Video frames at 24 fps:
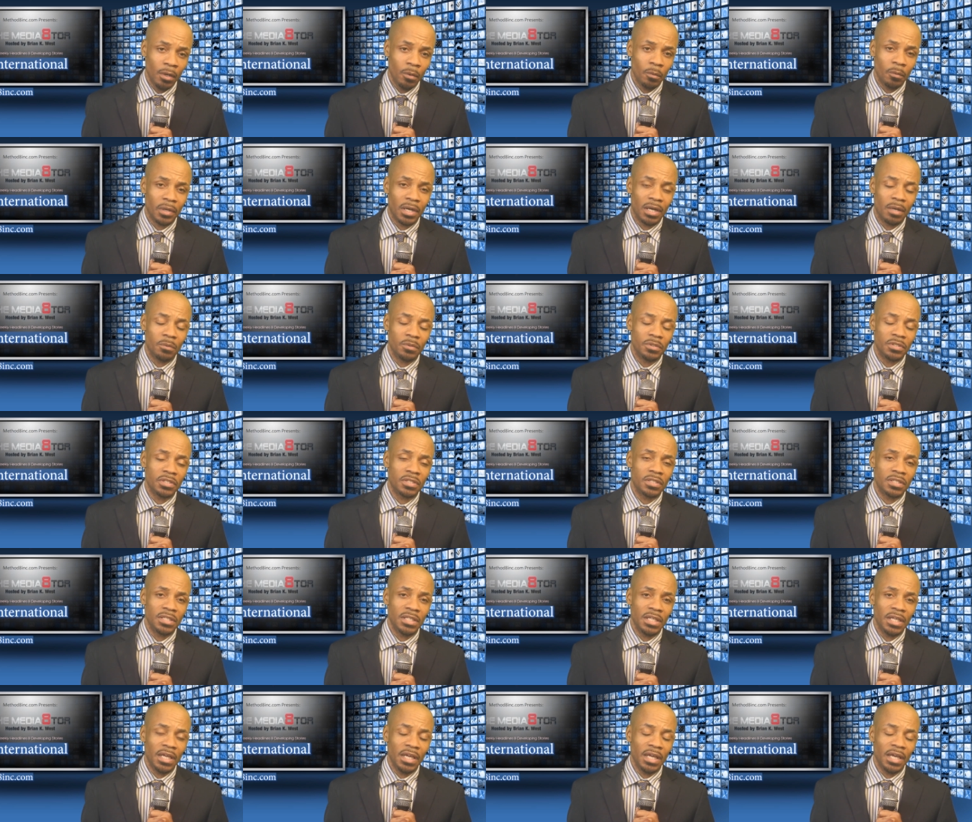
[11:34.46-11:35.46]
when I was just
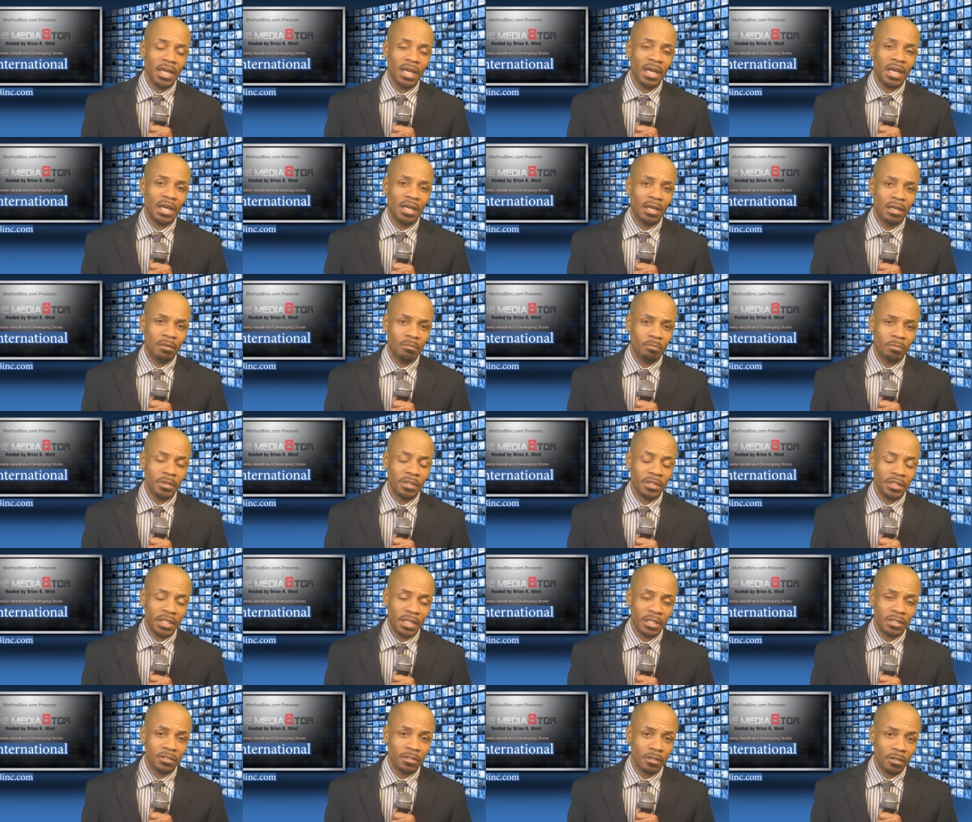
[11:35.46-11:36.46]
a yay high, but
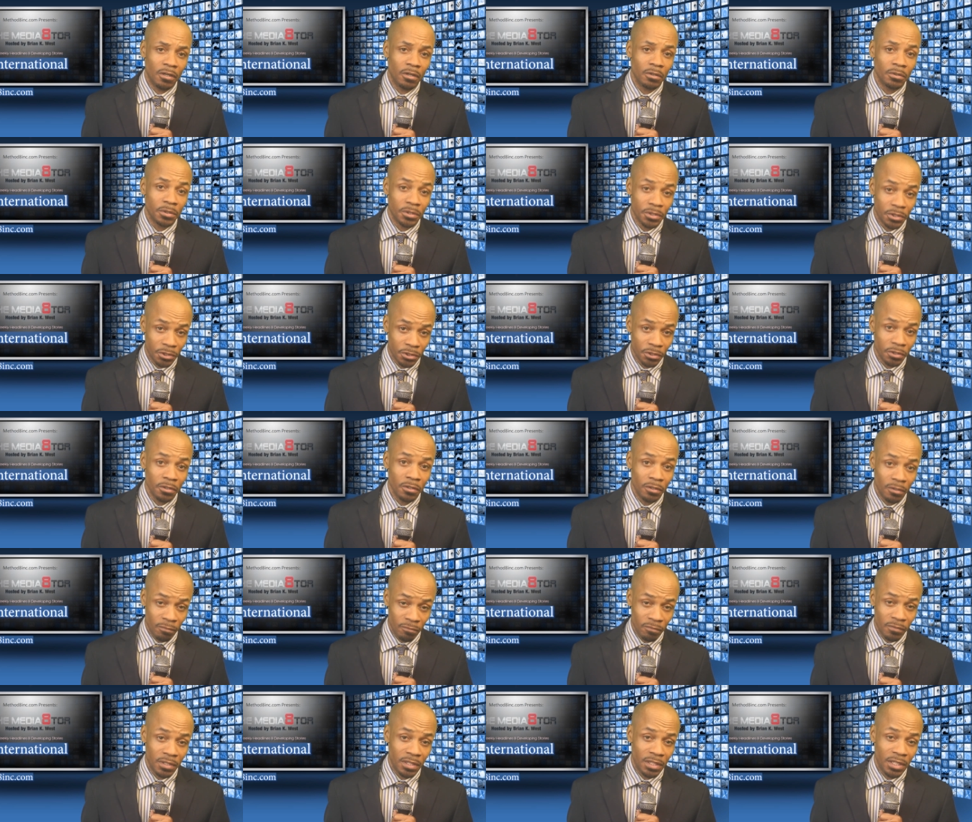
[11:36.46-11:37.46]
that dog
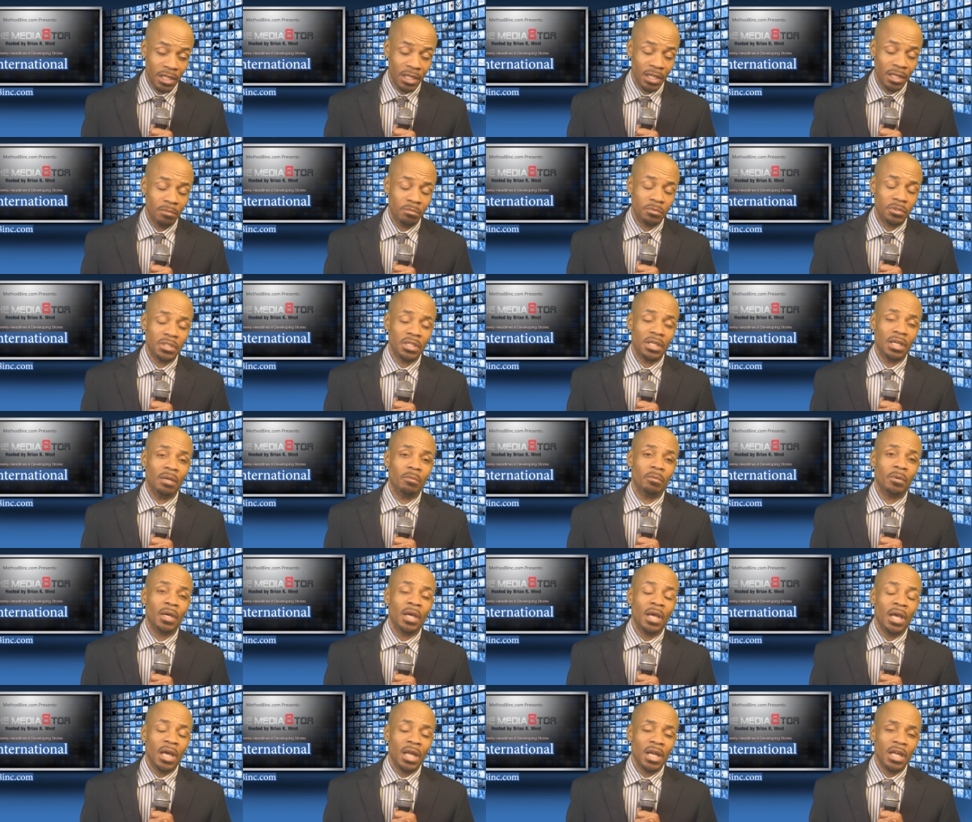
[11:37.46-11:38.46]
deserved the name Champ.
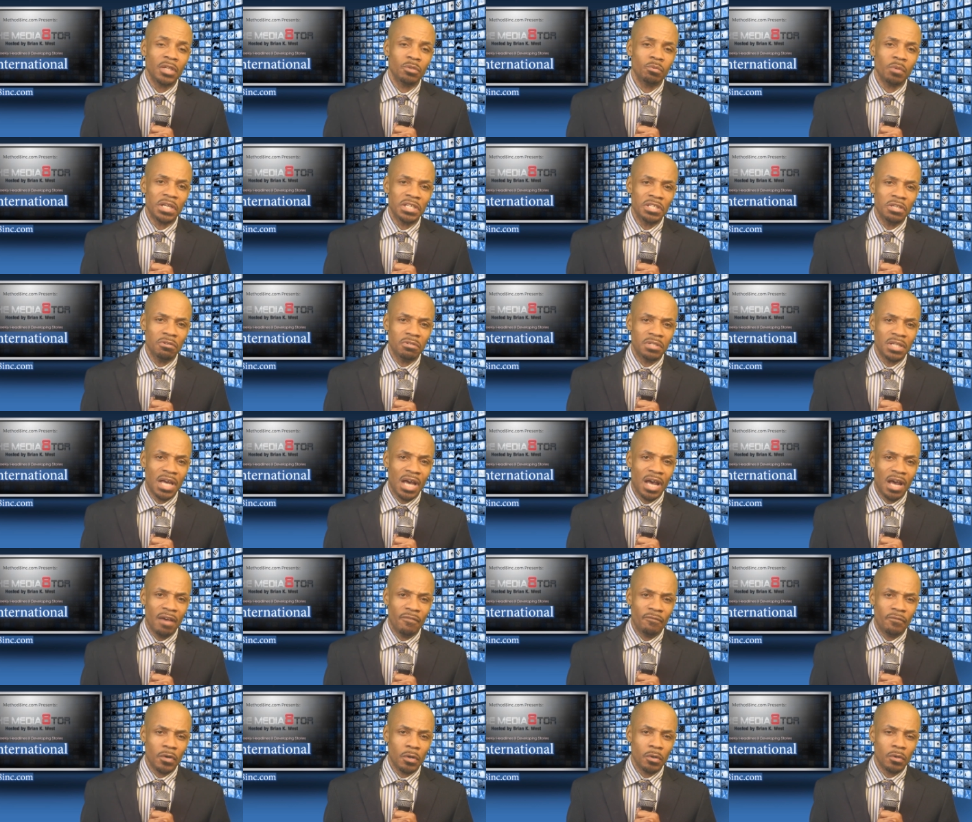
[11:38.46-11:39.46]
Let's waste no
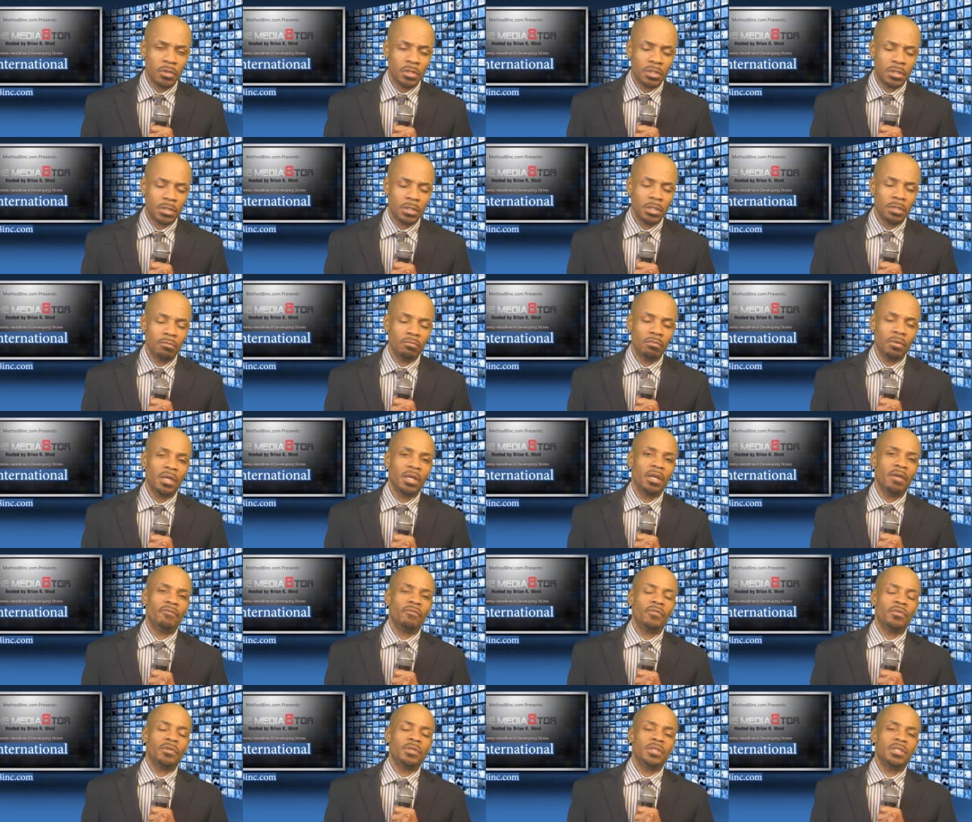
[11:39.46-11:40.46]
time, folks. Get ready
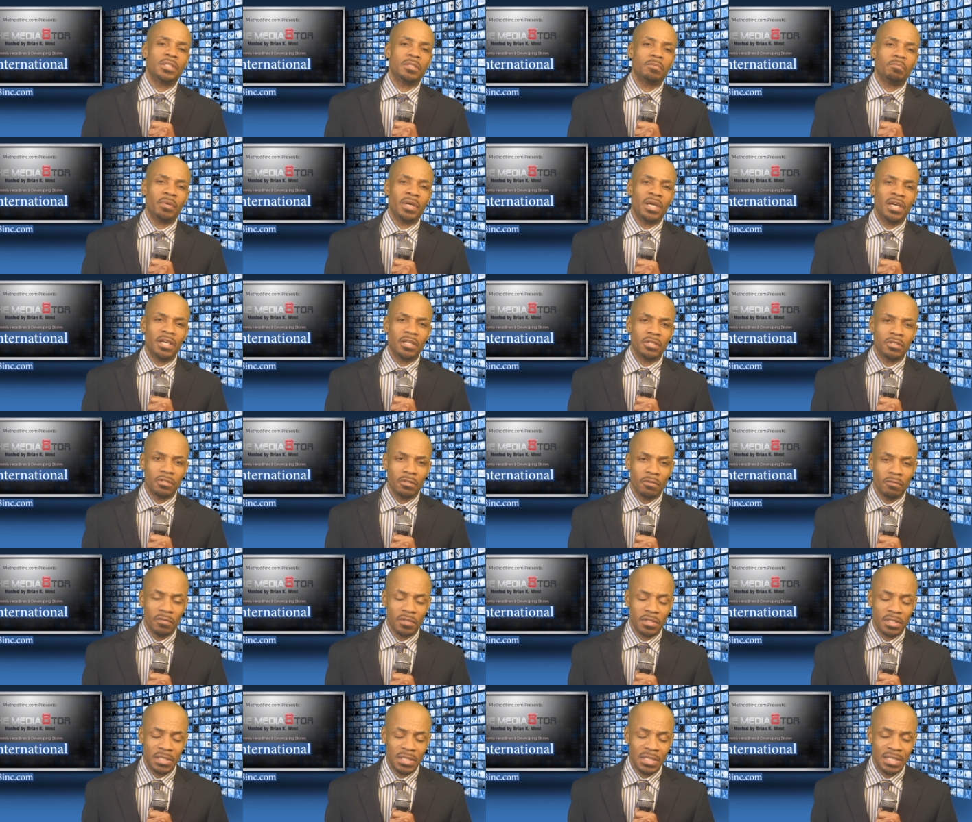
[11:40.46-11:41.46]
for this
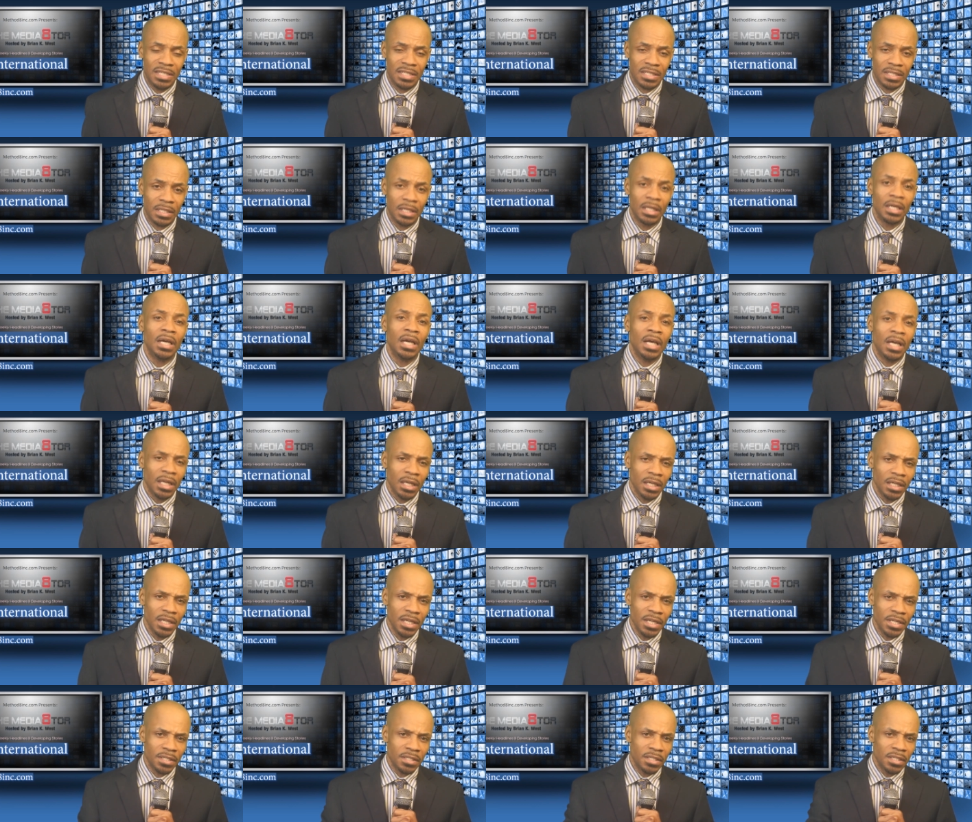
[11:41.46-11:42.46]
Passover season.
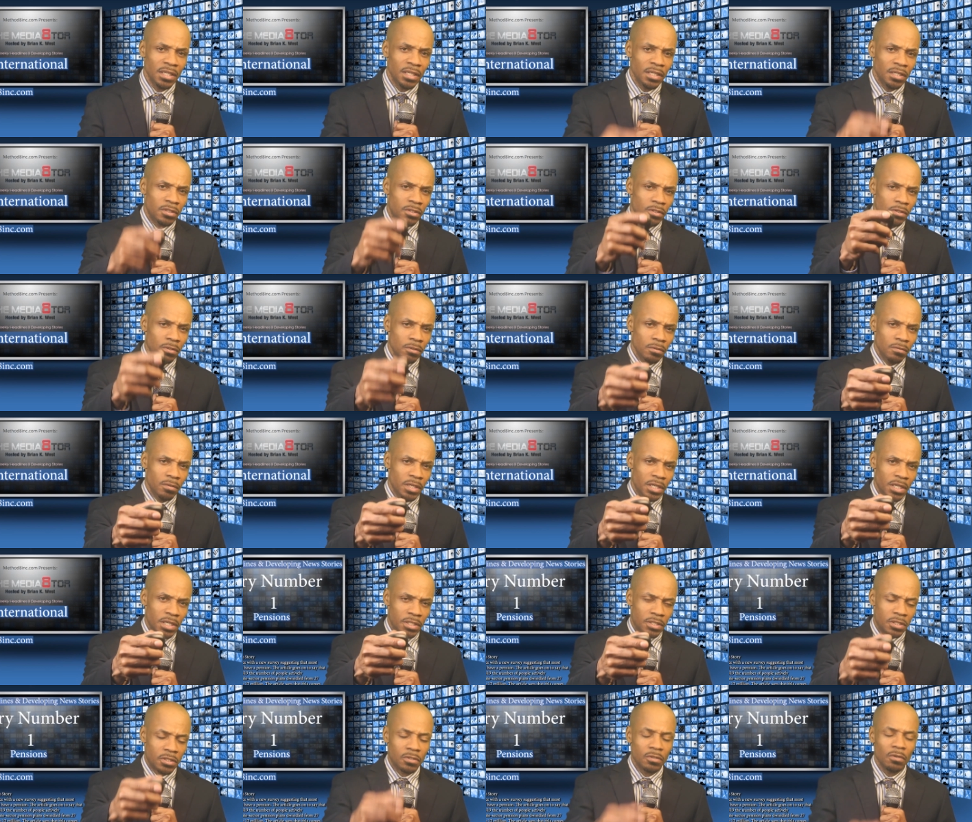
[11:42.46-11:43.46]
Let's get to
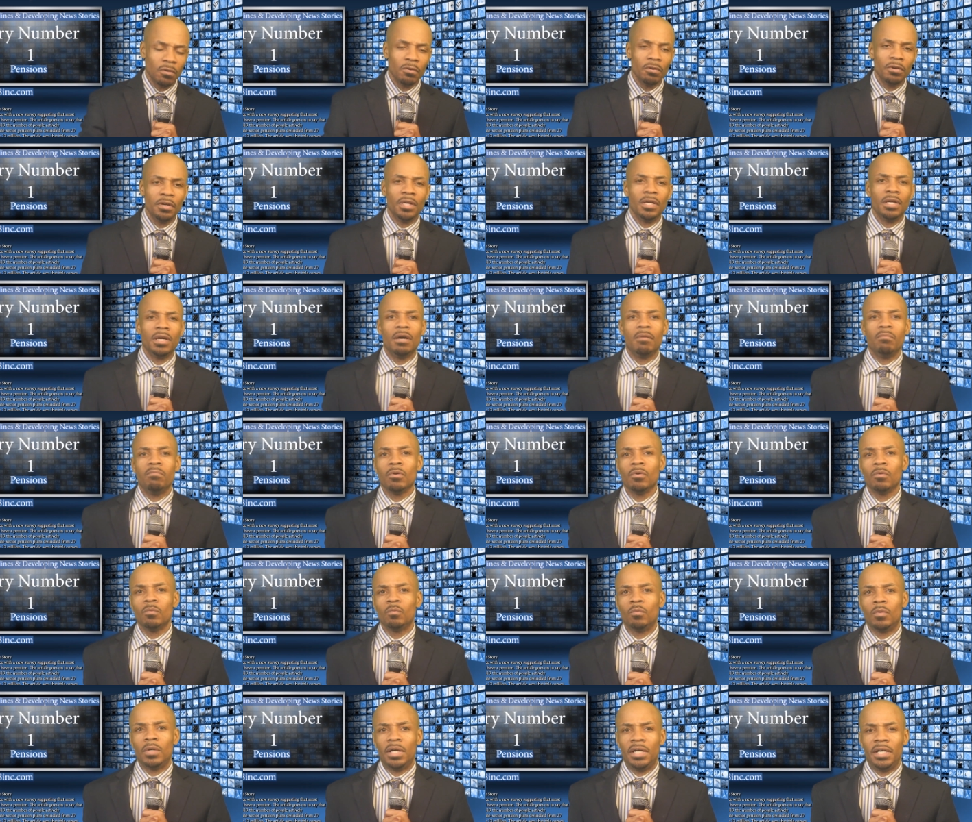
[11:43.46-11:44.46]
it. Story number
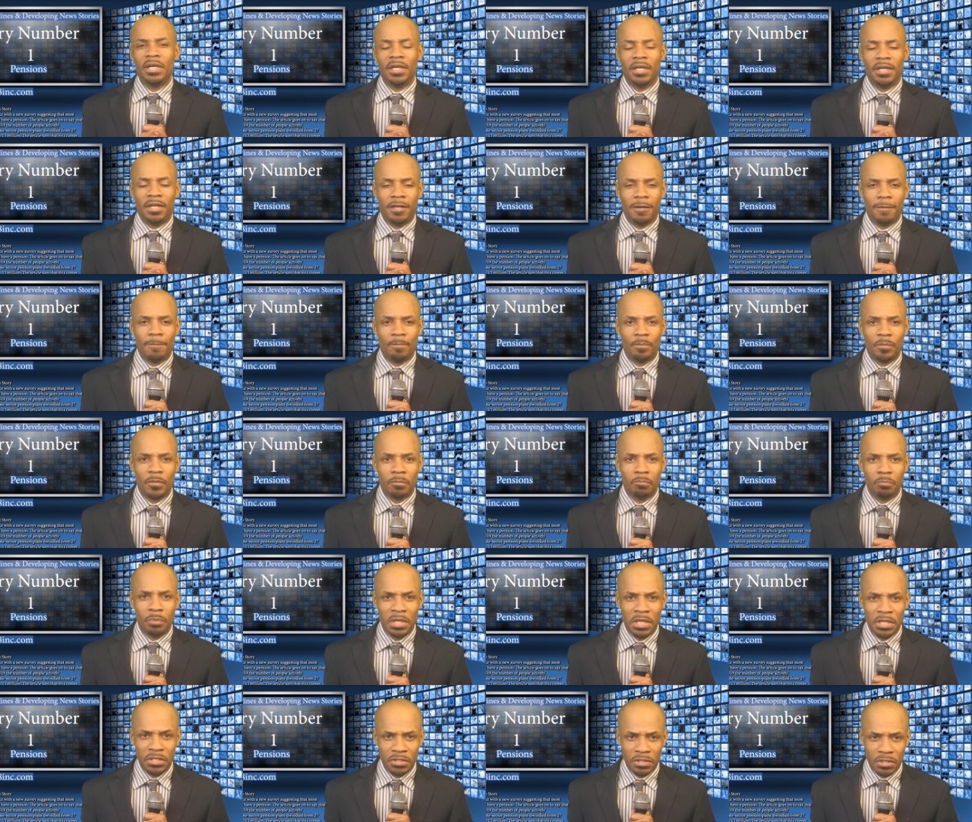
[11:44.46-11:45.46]
one the
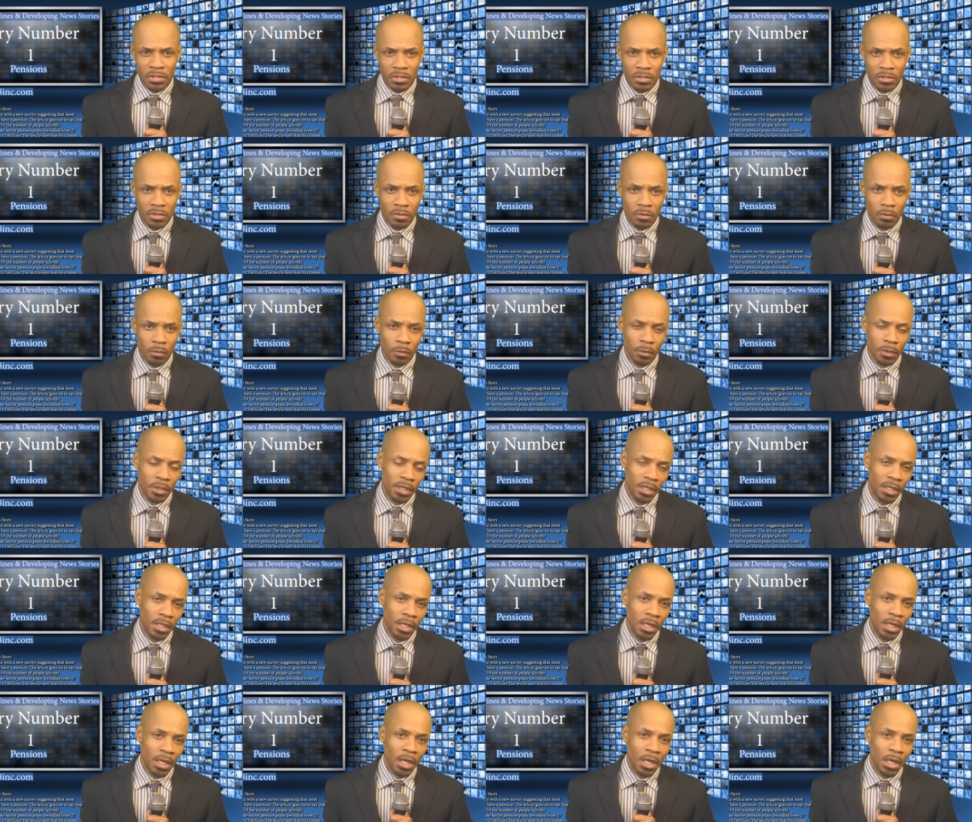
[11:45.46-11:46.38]
pension story.